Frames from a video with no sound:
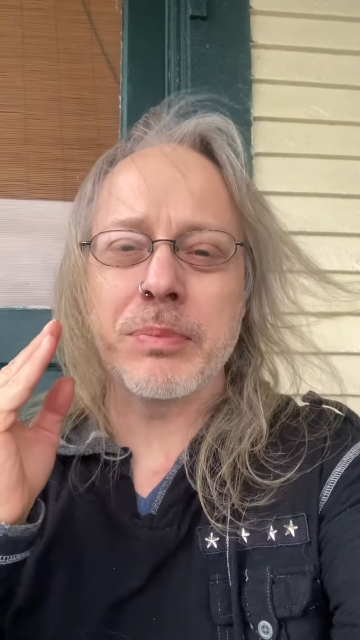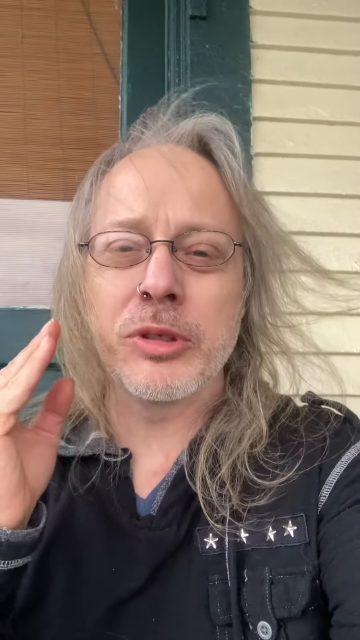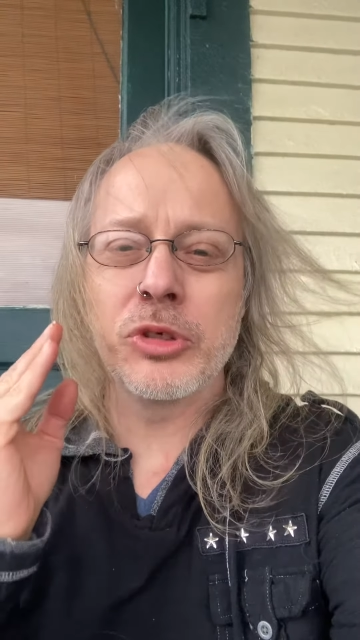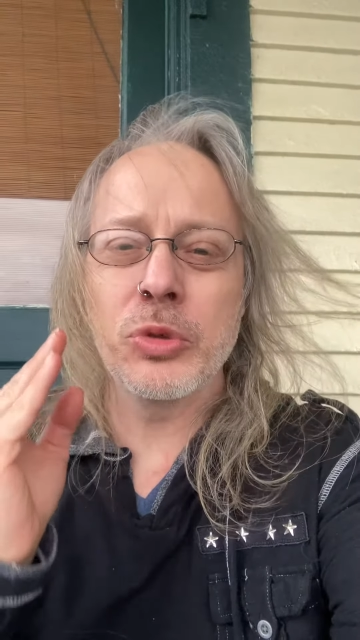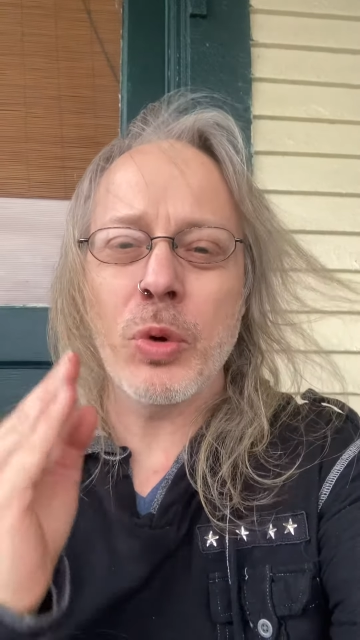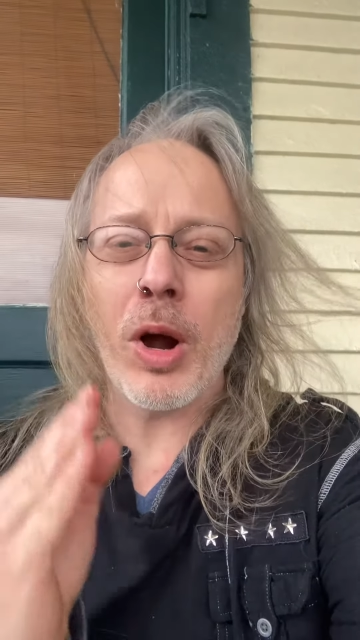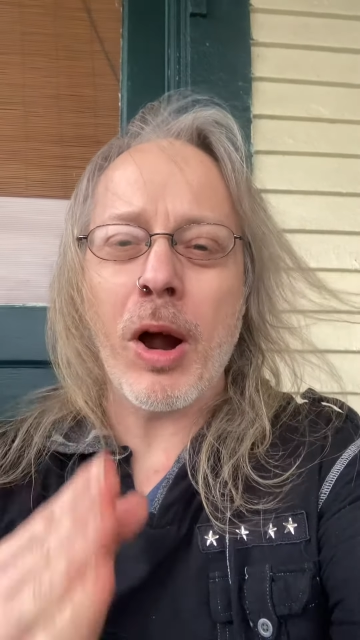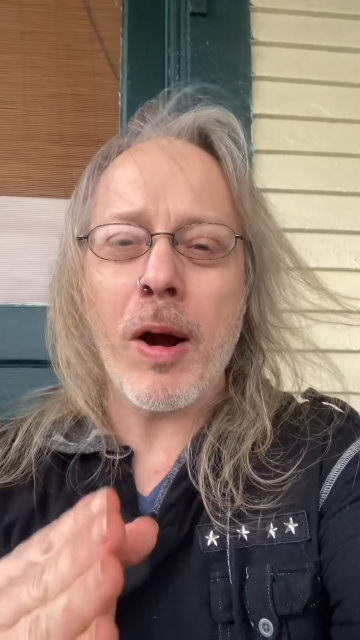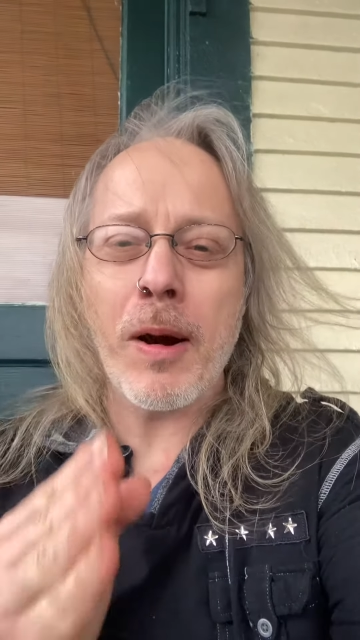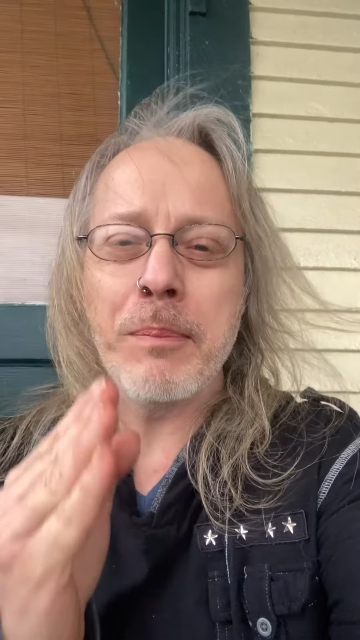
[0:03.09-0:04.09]
but you
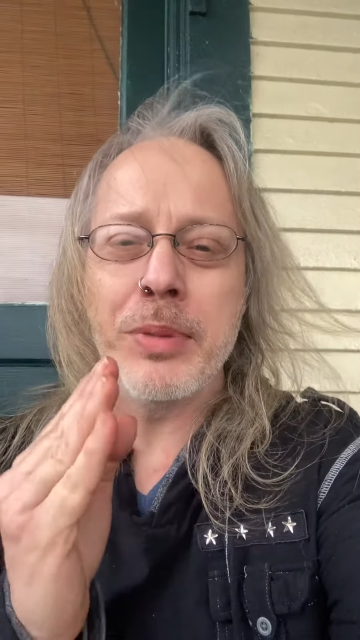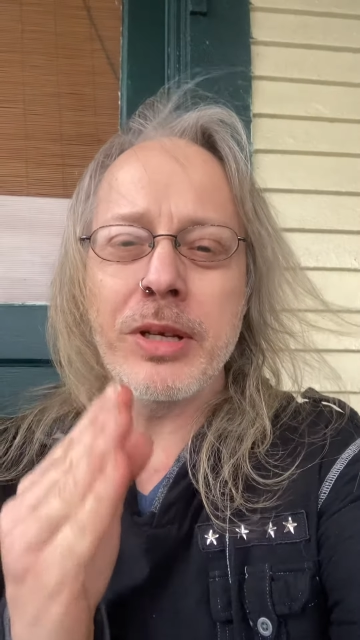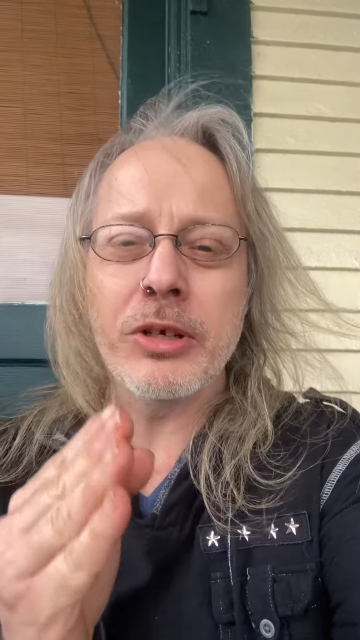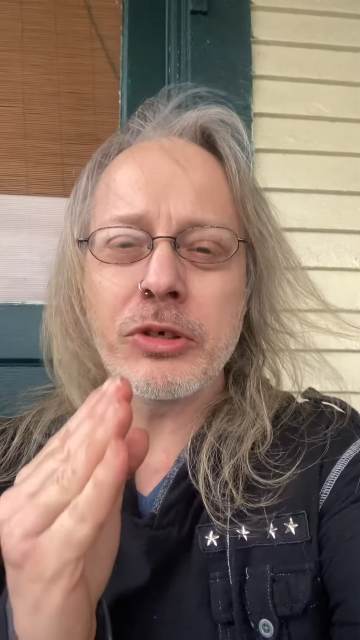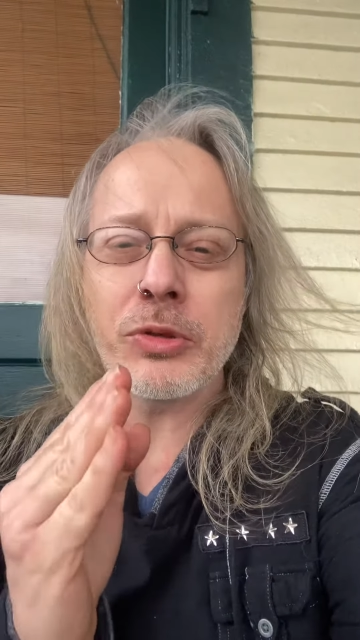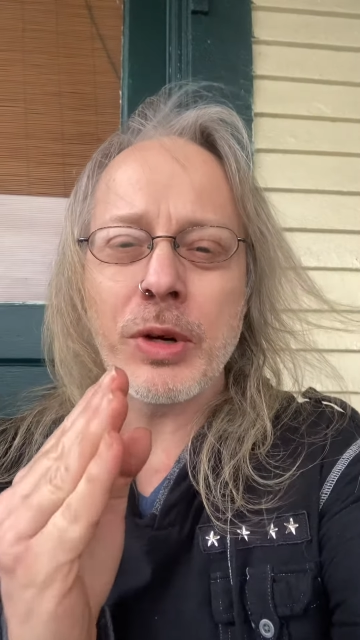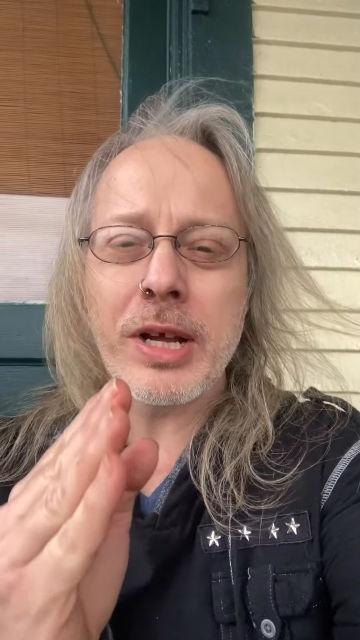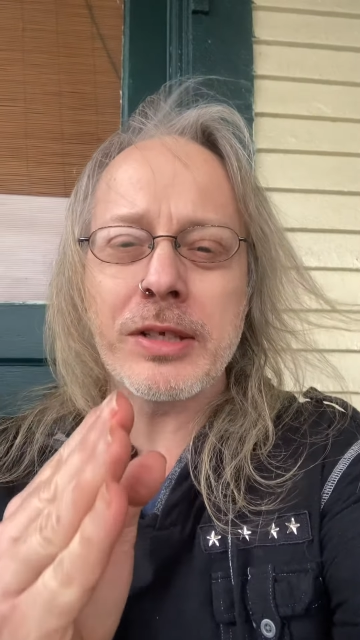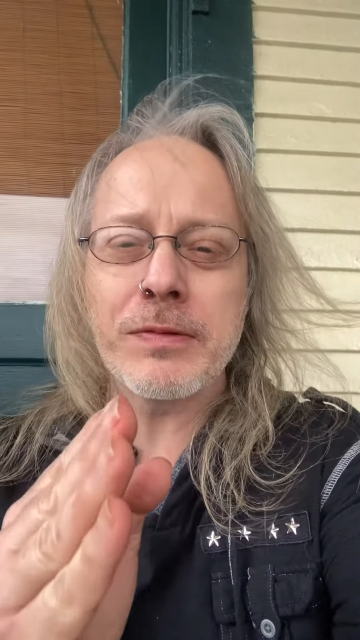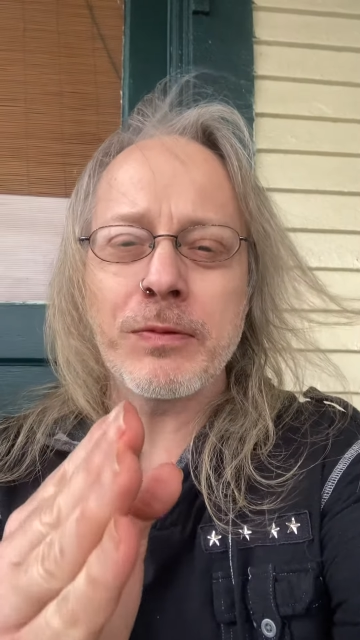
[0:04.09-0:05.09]
are being
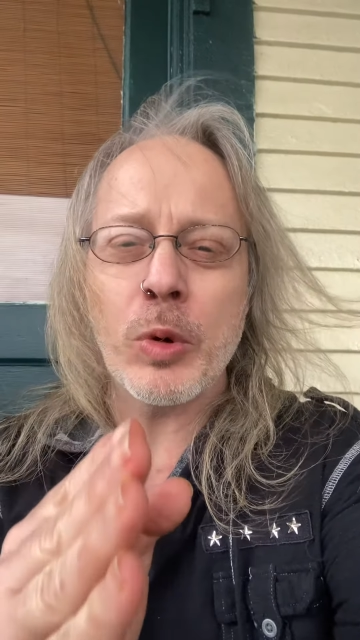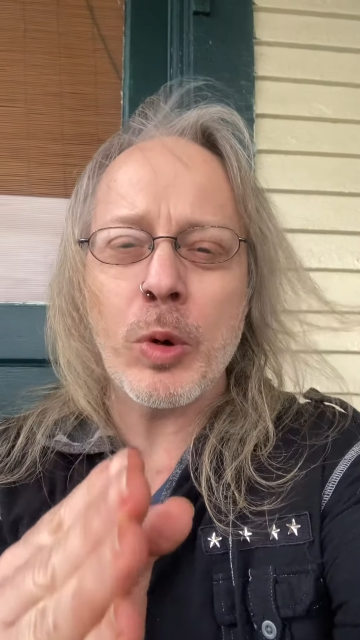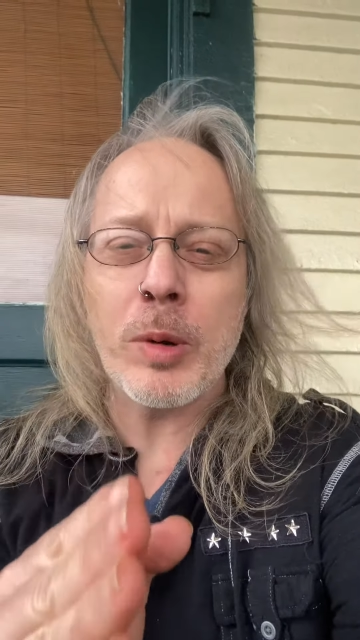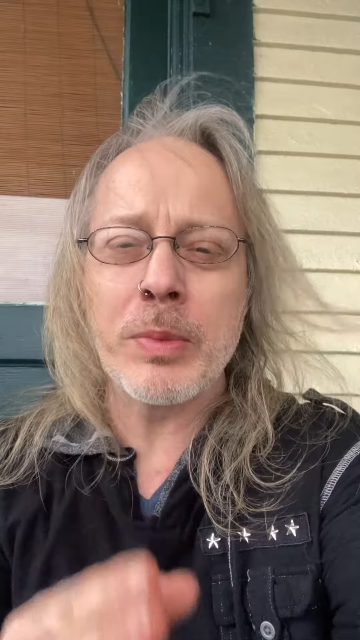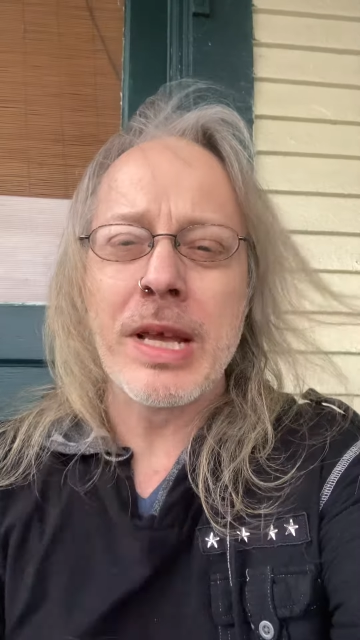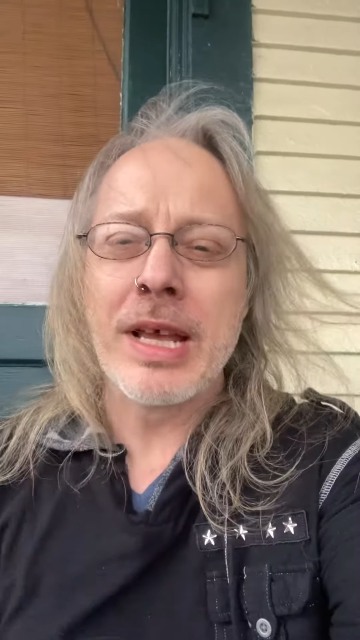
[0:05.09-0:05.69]
transformed.